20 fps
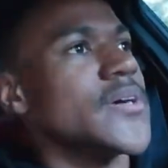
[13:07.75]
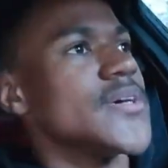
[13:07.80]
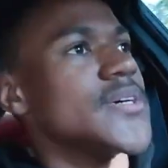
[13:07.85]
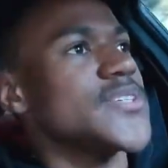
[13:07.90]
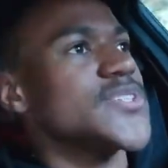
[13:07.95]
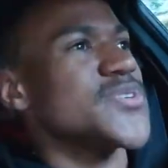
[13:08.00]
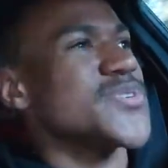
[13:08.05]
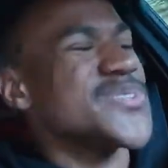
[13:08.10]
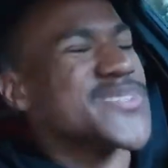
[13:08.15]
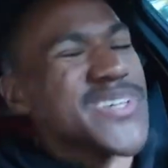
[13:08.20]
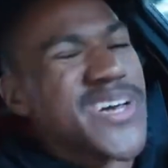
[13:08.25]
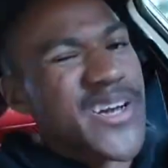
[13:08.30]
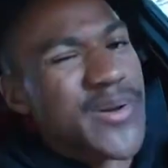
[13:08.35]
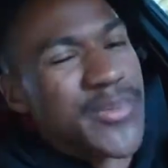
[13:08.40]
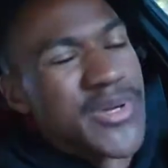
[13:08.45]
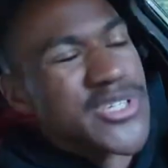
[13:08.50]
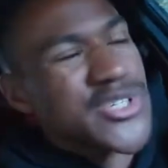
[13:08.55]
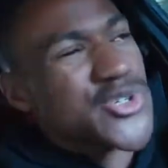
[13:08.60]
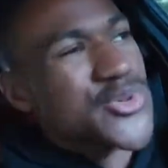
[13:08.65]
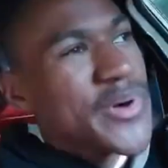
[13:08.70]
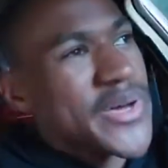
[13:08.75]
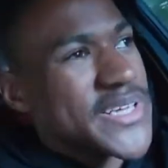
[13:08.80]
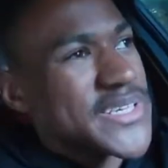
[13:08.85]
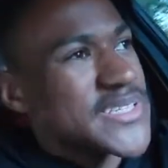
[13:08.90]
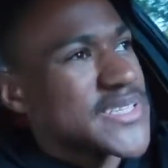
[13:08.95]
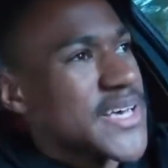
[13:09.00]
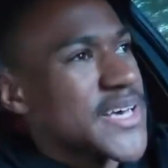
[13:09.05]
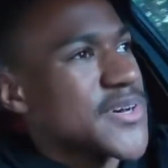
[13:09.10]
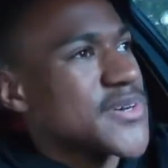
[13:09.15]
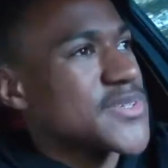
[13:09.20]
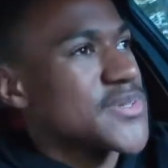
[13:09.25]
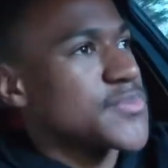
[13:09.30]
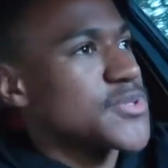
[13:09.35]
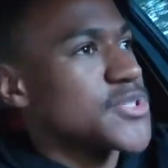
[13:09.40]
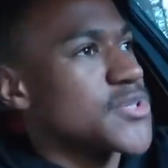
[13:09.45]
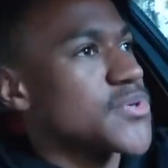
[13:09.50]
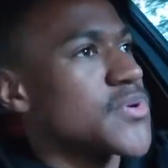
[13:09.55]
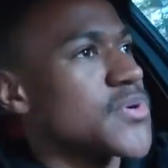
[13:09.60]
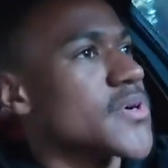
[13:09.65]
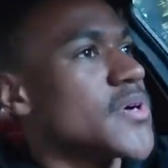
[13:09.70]
So it's not gonna be too many sales, I'm
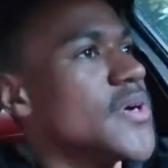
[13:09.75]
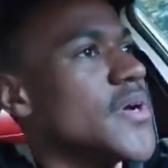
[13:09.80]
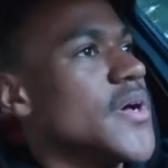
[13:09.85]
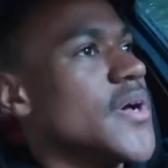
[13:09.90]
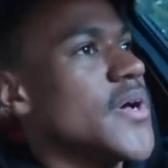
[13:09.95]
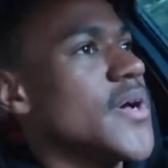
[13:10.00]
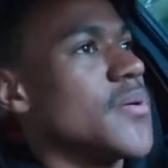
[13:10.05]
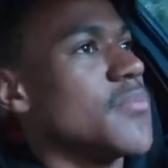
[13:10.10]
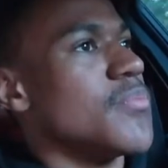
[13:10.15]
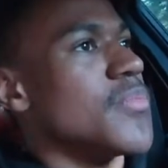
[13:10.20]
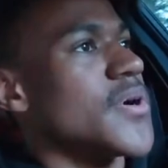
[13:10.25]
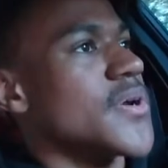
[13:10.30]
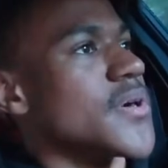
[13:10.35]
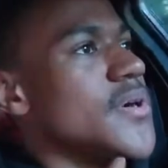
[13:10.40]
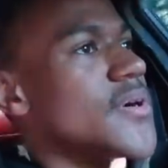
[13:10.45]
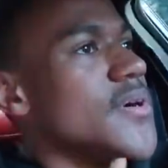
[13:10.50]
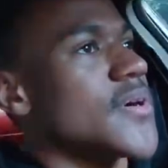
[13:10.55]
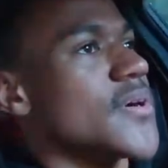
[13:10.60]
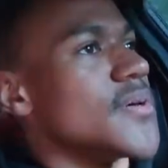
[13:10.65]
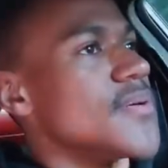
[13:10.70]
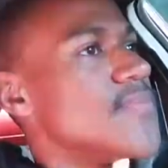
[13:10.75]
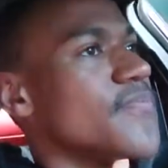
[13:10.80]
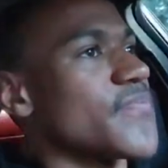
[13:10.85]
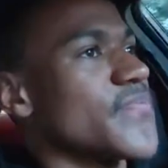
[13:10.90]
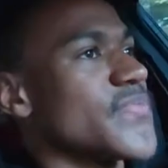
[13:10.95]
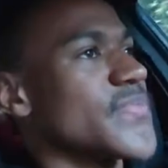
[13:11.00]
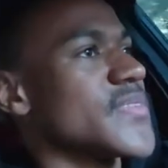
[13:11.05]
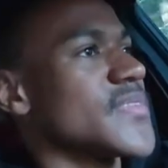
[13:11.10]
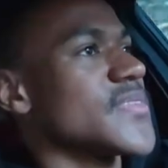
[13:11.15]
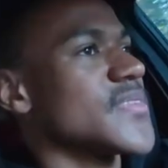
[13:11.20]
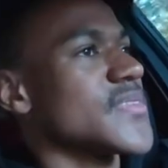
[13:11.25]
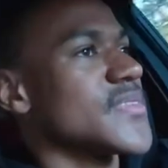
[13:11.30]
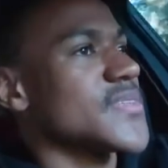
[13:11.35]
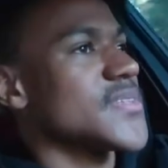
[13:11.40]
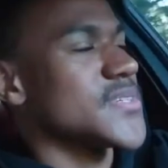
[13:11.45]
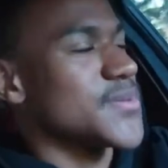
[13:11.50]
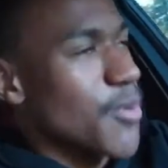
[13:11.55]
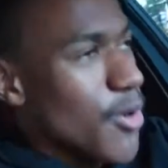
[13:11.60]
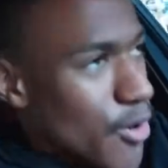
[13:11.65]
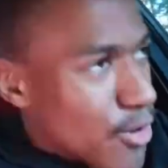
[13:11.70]
sure. But
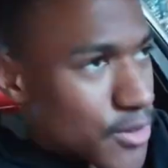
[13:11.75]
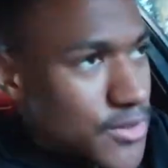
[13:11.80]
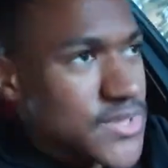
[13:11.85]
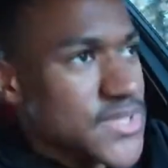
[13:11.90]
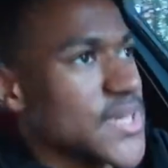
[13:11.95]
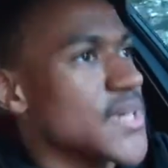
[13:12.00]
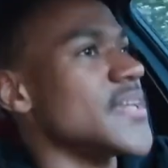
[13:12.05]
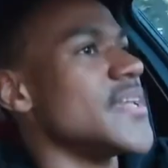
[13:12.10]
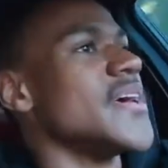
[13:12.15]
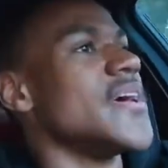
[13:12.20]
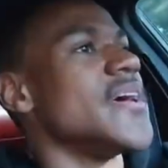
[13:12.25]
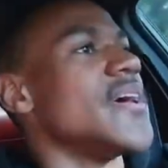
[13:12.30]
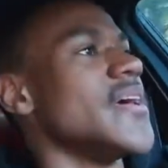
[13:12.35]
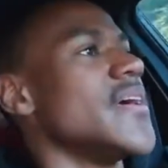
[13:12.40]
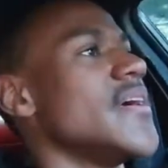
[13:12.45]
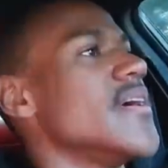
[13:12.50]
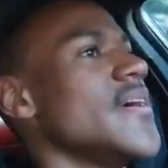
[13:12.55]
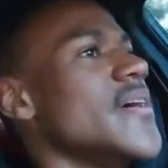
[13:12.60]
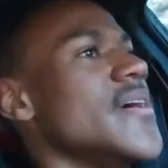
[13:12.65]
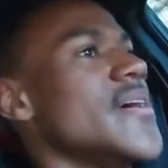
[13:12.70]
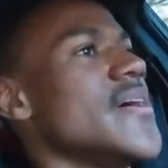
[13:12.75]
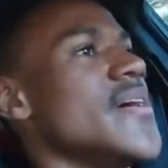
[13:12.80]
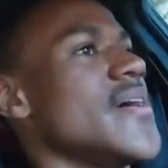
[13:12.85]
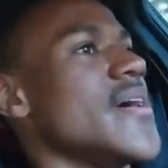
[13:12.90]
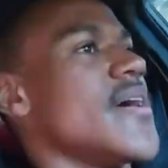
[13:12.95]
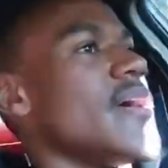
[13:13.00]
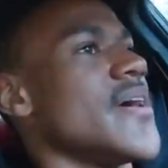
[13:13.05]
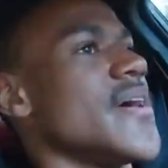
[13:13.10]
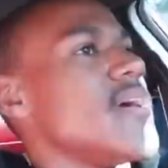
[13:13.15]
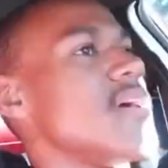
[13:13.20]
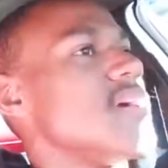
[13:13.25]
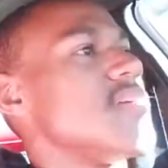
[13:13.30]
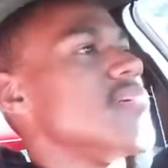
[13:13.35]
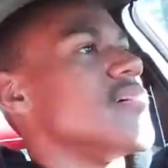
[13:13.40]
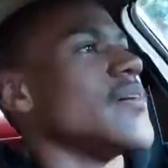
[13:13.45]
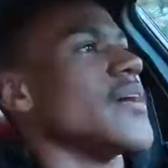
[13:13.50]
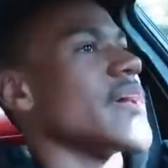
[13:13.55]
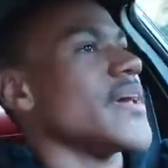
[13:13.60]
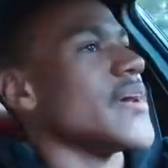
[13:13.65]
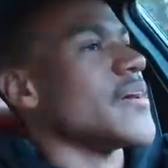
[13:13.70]
tomorrow, Sunday, and
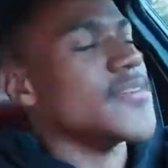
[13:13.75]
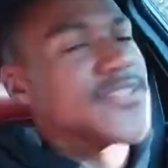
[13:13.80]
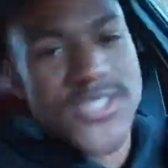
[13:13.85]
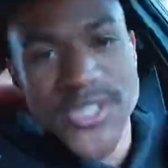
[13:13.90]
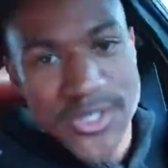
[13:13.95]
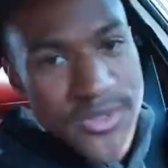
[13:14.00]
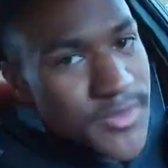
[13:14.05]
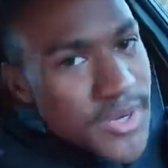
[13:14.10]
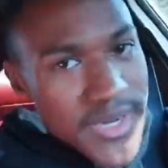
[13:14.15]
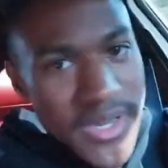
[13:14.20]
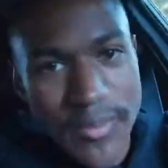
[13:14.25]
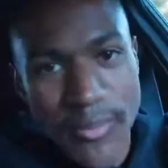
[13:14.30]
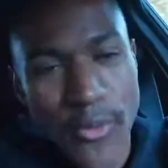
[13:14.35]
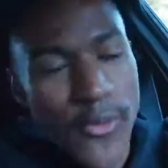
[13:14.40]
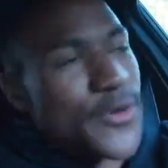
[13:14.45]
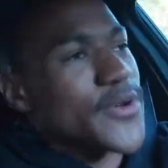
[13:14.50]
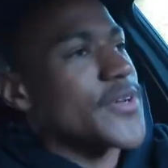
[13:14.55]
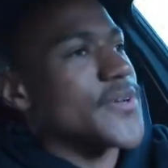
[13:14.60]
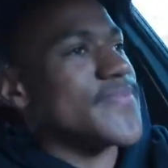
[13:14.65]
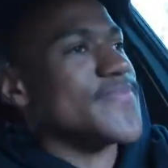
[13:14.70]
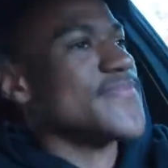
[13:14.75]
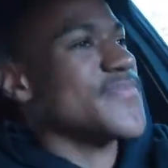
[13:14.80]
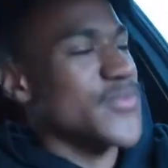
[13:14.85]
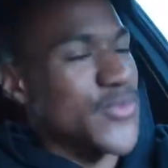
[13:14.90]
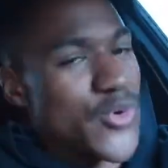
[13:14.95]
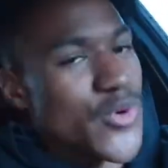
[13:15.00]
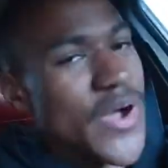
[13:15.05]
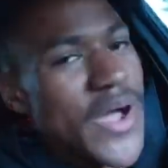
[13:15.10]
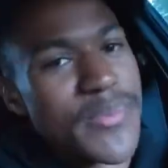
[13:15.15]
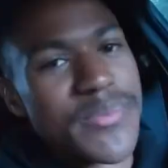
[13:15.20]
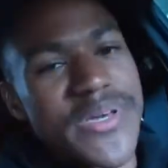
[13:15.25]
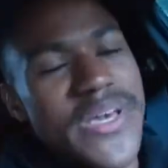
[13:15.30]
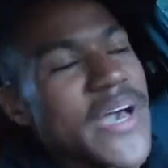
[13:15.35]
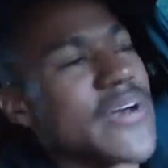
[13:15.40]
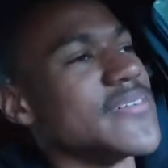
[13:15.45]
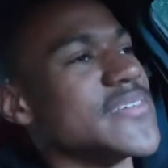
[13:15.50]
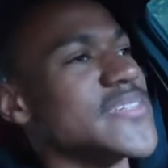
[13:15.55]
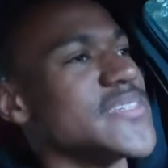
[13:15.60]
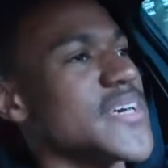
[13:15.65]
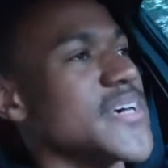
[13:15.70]
I guarantee you Monday morning we'll be
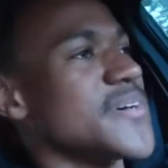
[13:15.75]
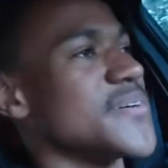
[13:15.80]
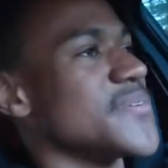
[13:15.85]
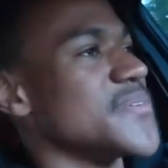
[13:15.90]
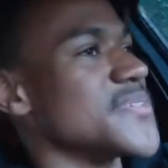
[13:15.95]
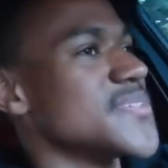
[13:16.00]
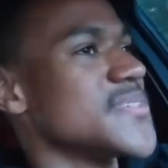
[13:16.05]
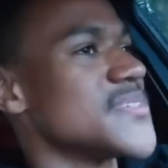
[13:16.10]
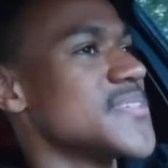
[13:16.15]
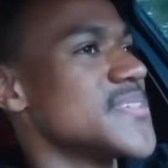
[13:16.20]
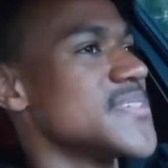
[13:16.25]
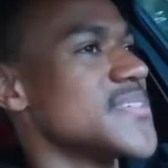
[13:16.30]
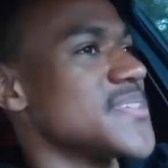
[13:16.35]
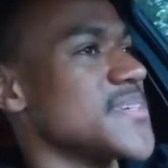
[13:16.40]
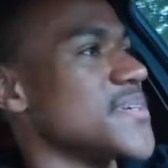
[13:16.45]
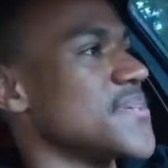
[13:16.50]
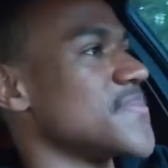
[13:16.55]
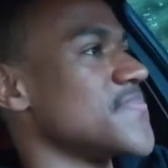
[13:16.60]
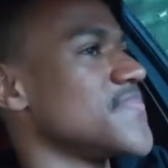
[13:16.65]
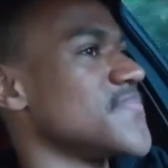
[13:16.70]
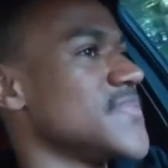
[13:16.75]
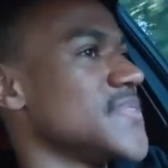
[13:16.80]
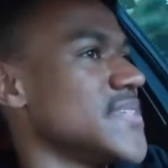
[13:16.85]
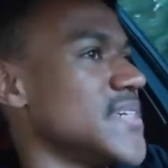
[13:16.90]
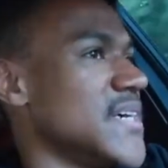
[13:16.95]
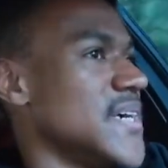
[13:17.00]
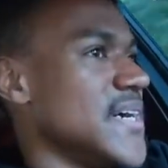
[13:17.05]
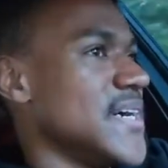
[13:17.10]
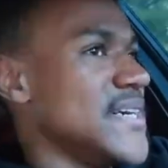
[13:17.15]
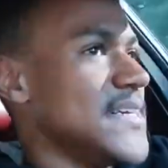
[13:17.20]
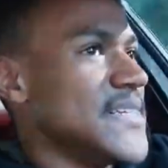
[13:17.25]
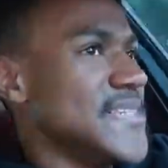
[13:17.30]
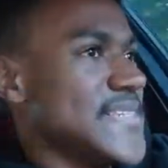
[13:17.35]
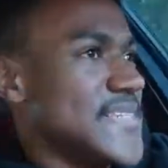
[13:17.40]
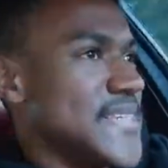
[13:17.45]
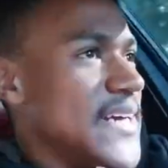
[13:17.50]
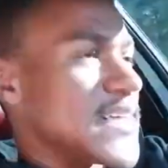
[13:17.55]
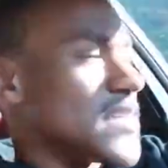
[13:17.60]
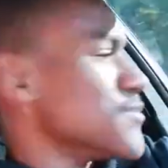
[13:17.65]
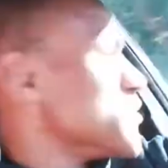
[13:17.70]
having sales. So
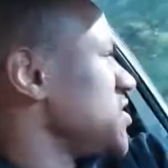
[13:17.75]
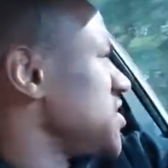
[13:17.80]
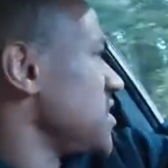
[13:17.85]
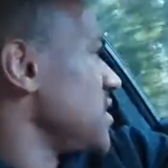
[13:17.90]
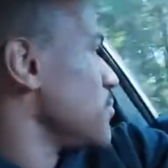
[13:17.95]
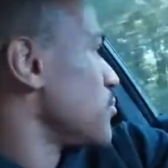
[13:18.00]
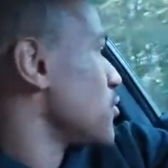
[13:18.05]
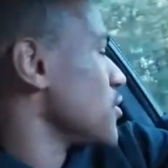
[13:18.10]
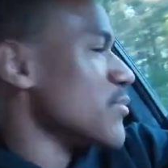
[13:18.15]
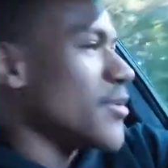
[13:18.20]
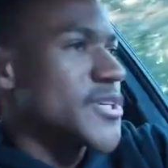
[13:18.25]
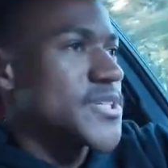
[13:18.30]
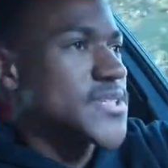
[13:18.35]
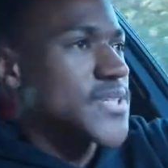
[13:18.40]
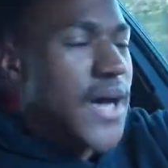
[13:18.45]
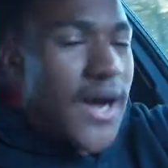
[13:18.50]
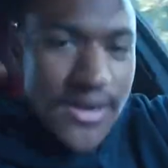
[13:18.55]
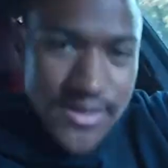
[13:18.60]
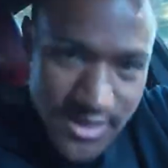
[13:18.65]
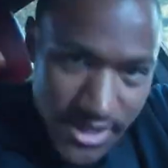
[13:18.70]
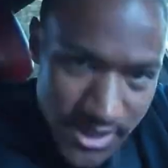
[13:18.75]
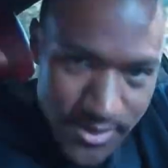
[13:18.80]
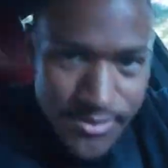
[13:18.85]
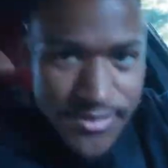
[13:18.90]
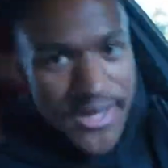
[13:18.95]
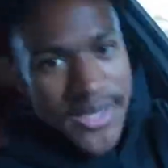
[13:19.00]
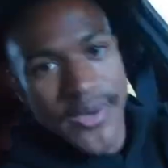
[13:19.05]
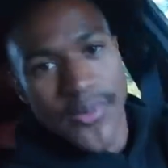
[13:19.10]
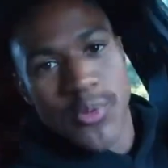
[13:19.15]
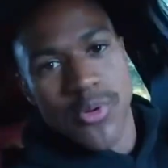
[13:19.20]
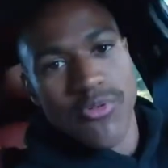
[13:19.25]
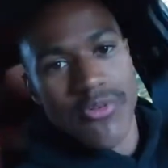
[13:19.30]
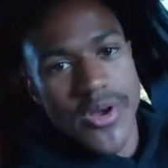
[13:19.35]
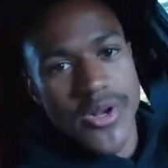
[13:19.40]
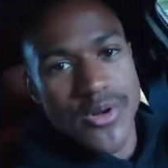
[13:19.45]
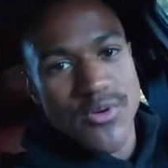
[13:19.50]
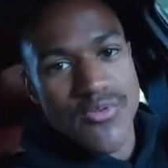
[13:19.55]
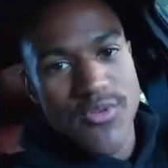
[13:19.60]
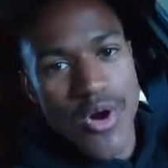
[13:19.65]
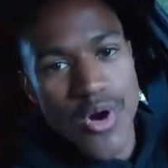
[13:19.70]
got the machine pretty much stocked up, and we're
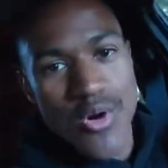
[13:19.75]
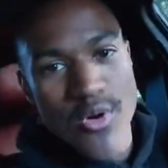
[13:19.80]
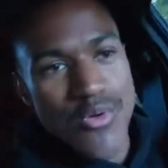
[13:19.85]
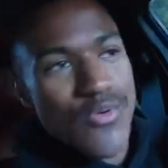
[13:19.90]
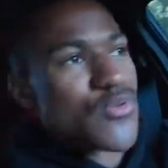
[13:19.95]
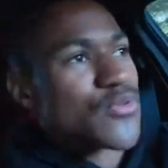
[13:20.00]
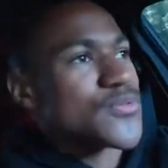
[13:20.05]
ready to roll.